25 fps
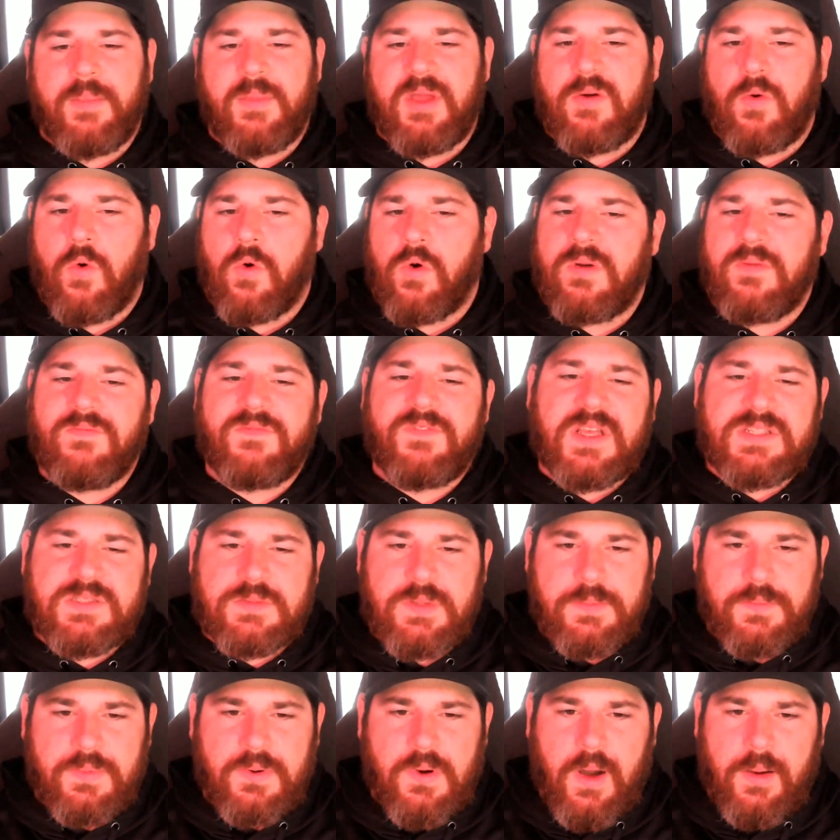or
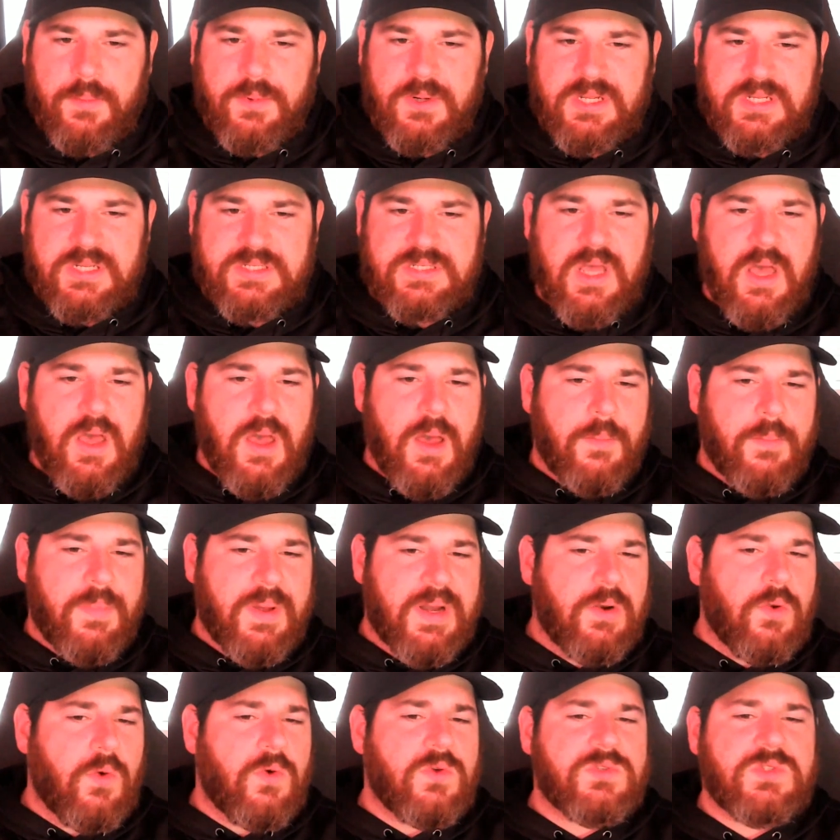investment properties, but
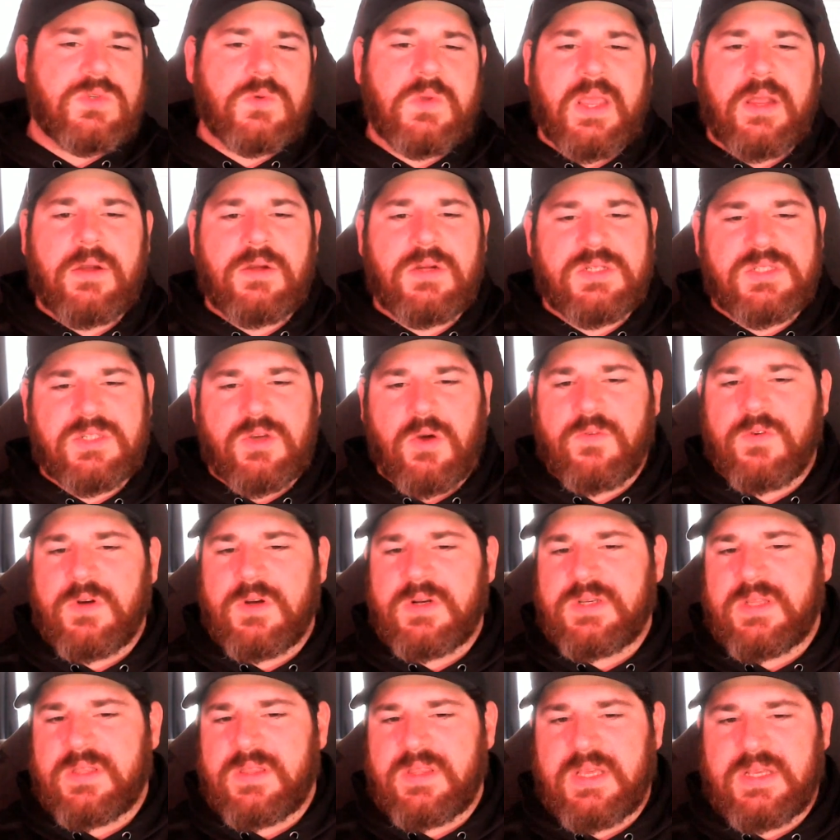it also carries over
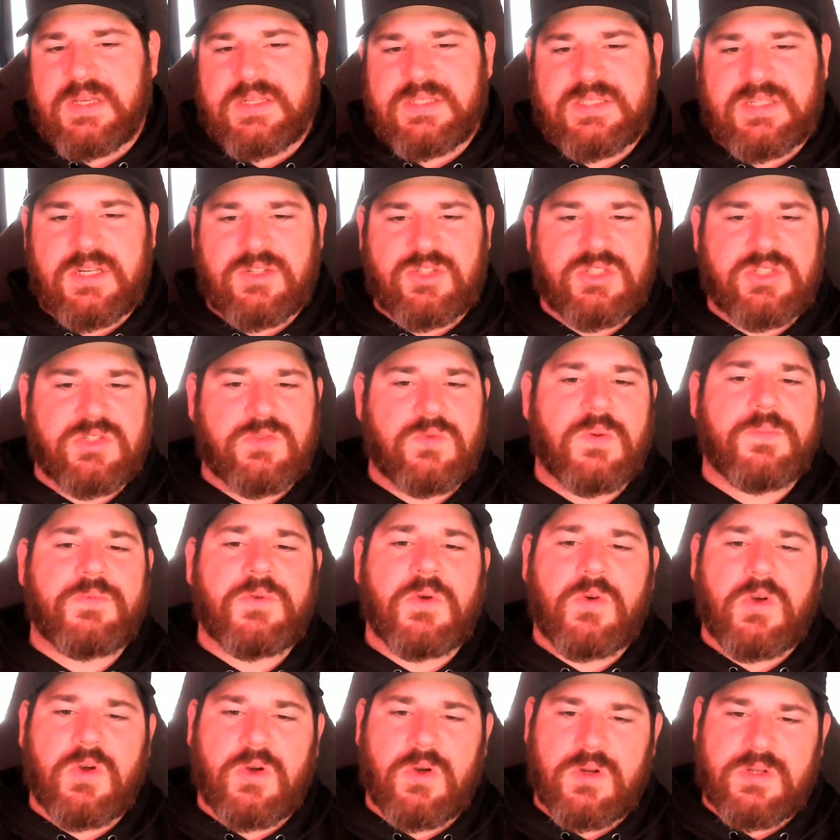into things such as
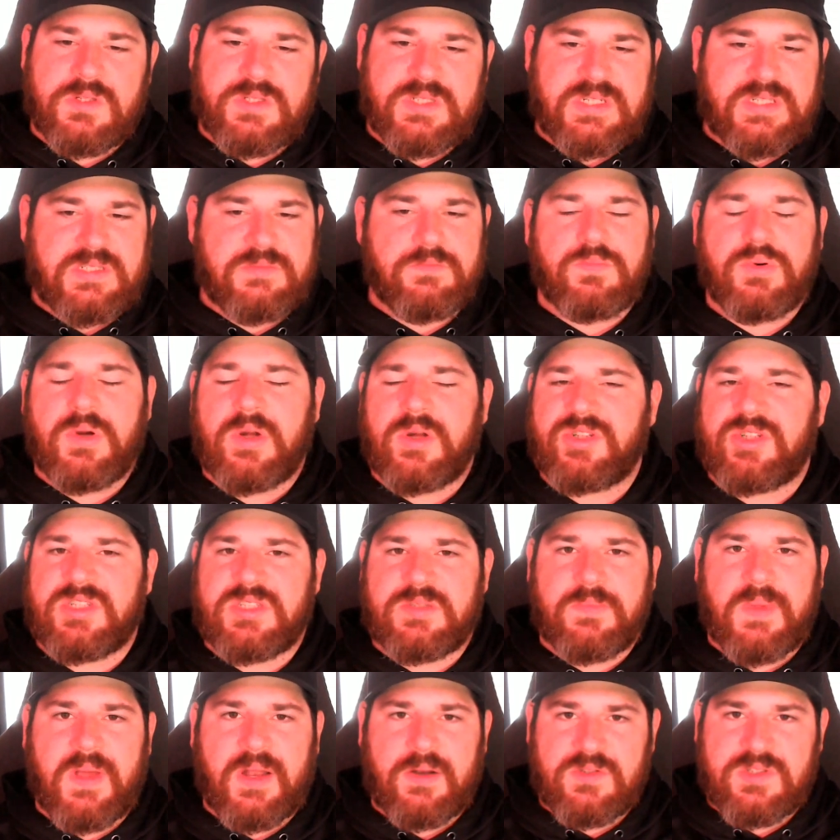cryptocurrencies and
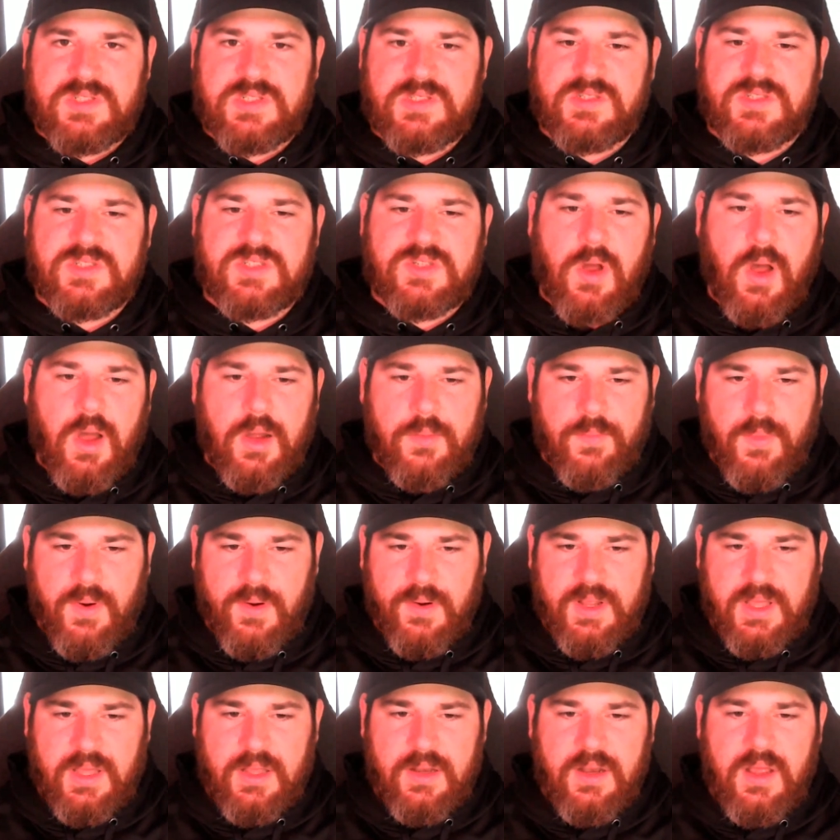precious metals in the stock
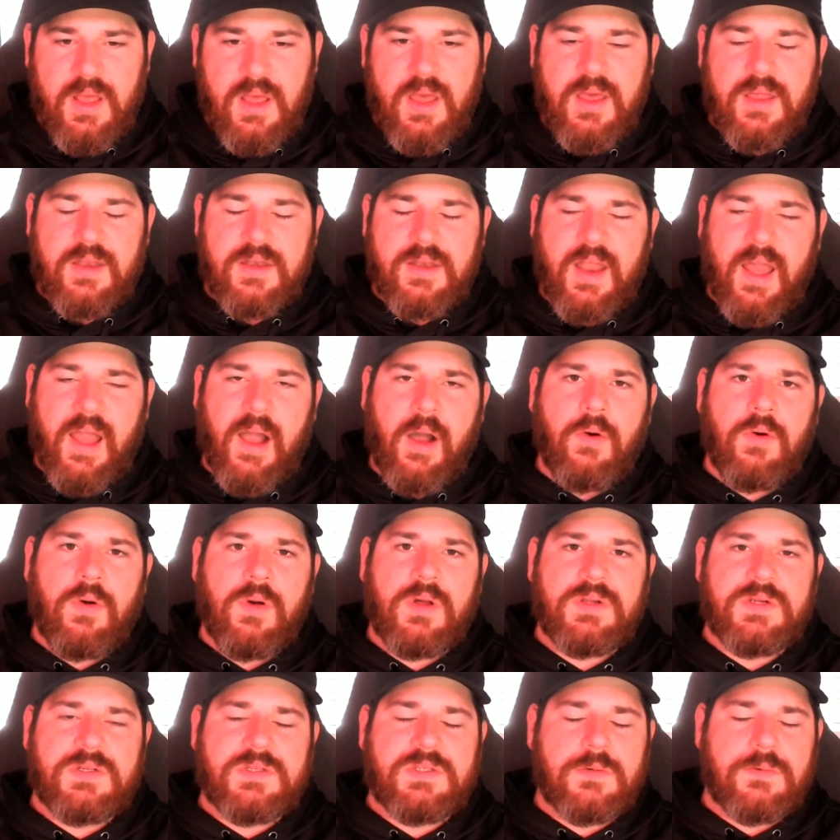market. Now,
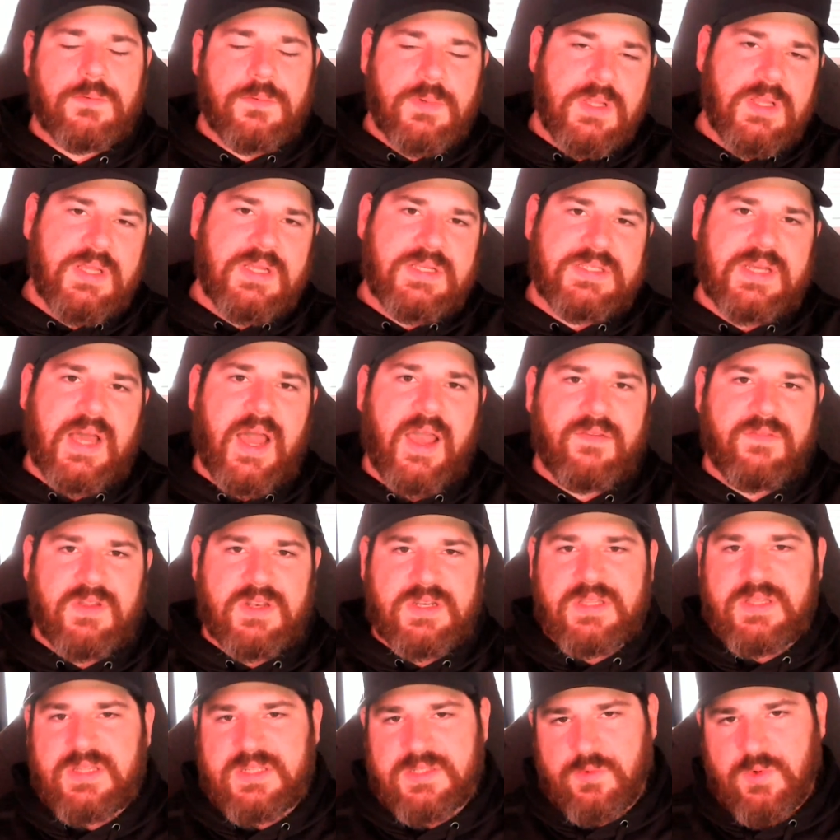to really dive
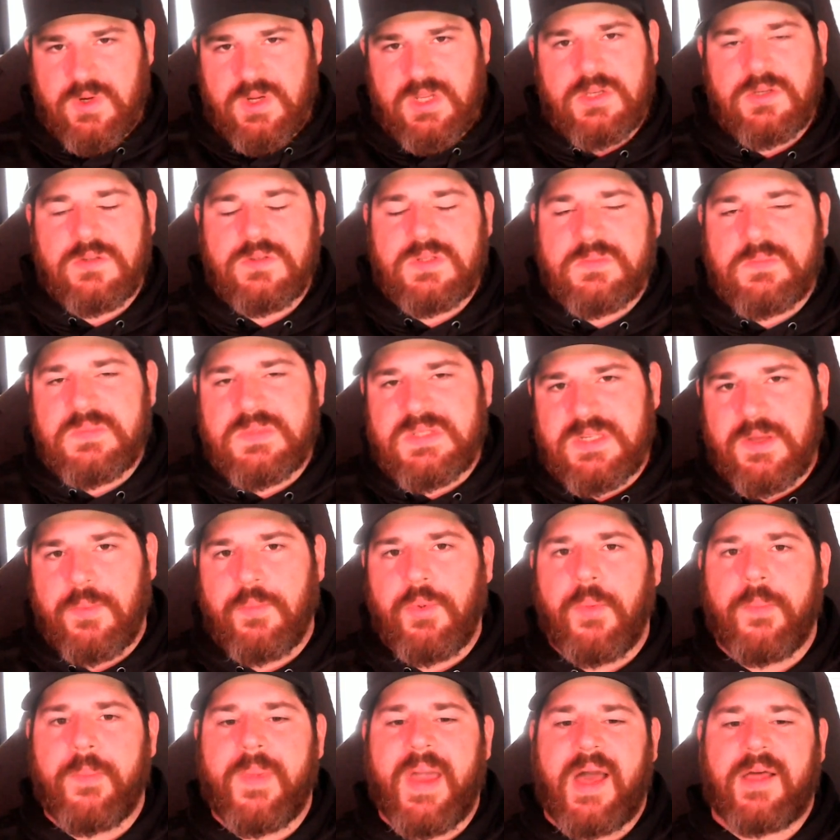into this, we're going to do some
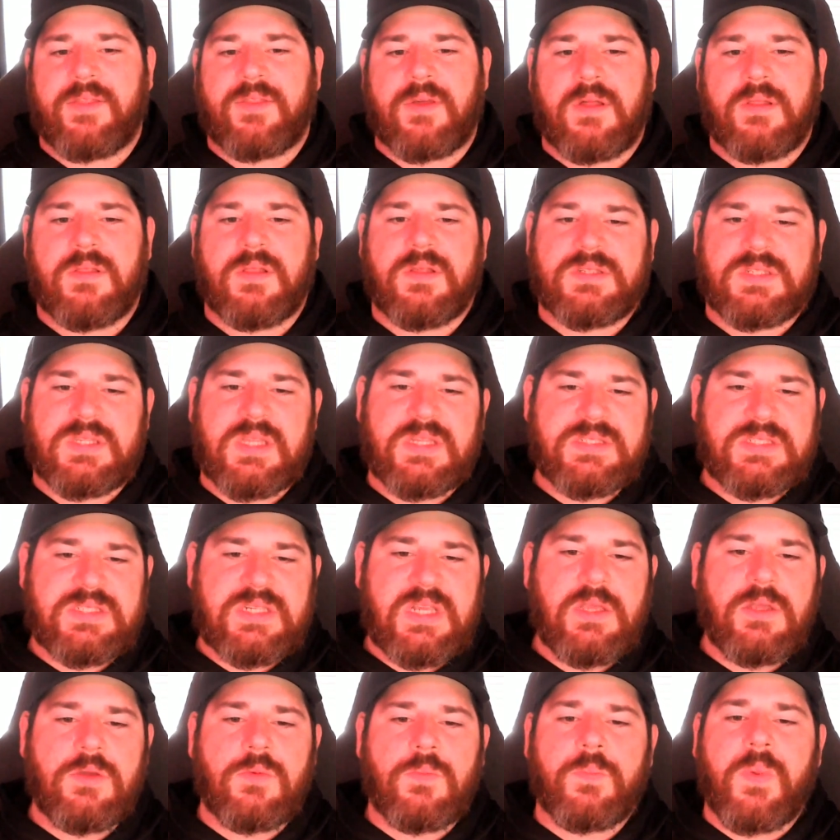simple math on this. Let's say
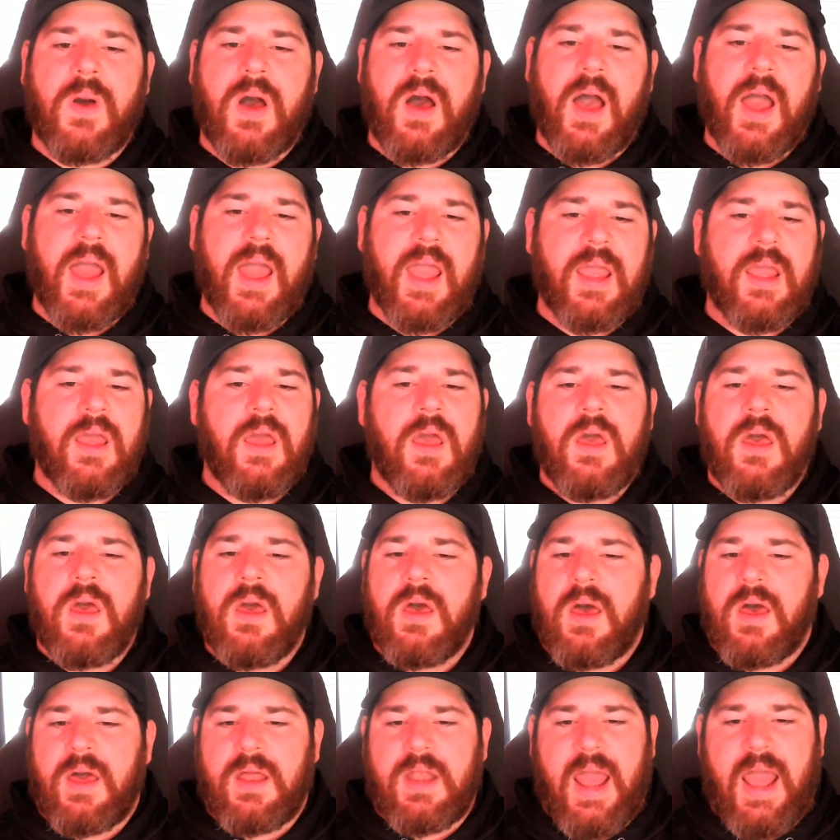you buy
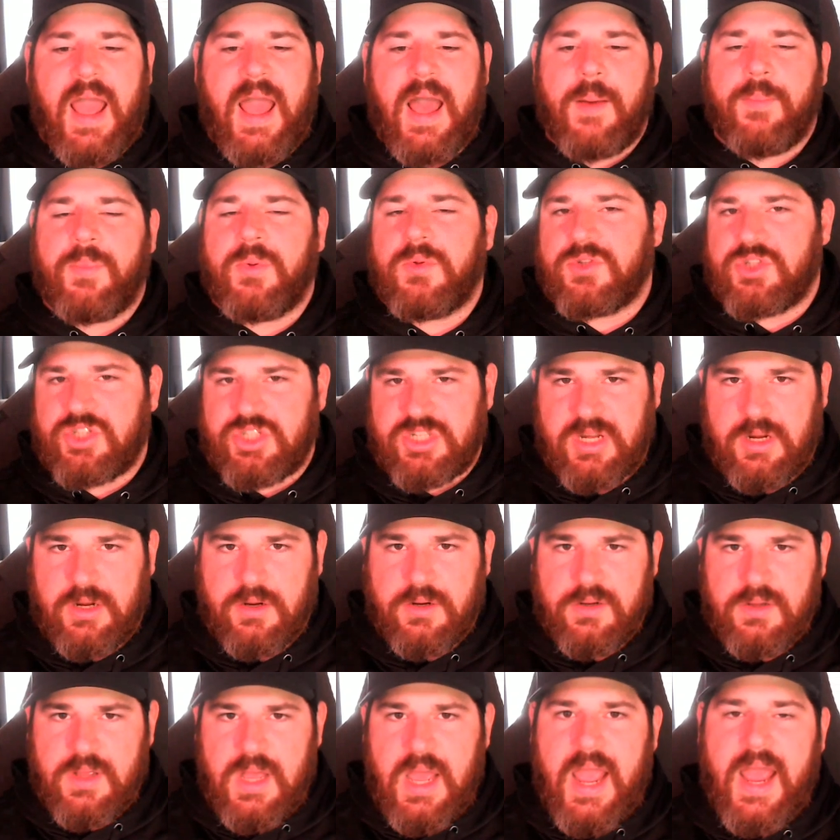an Apple
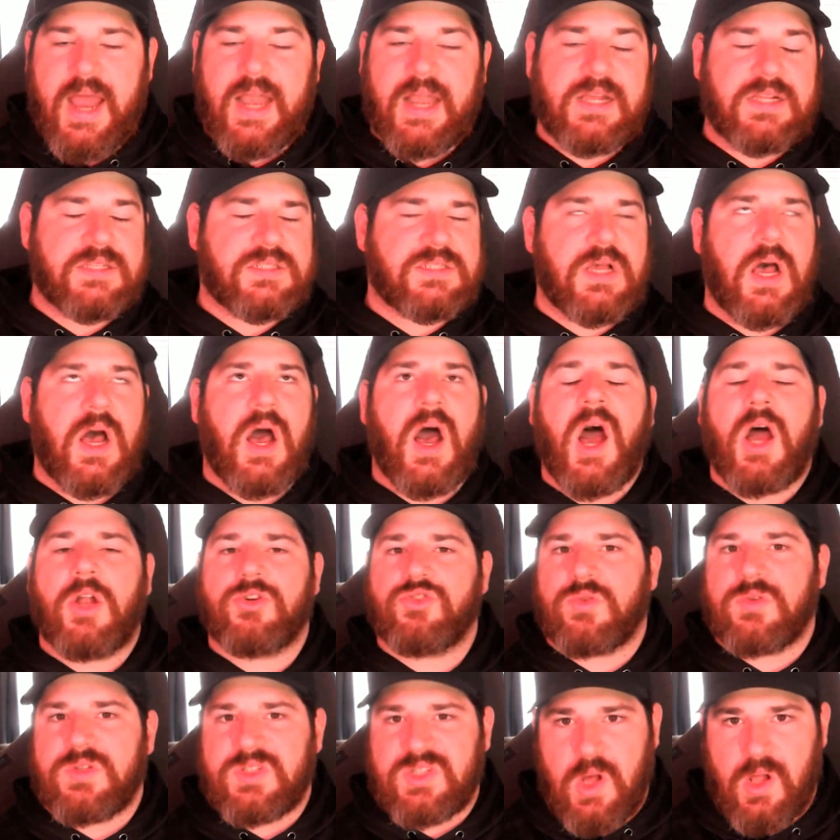share and it's
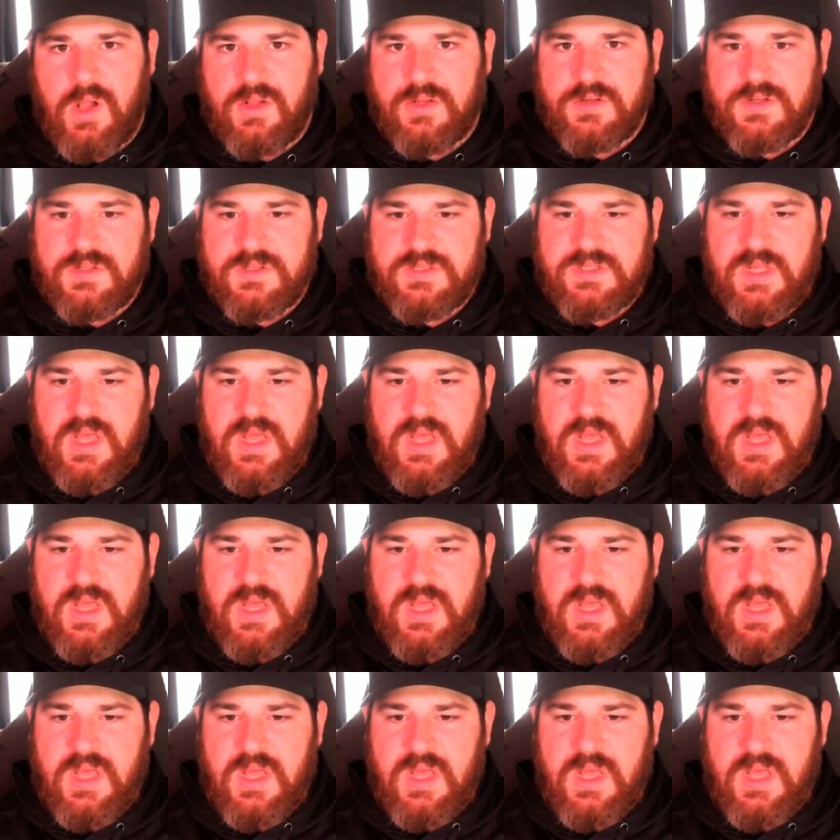$100.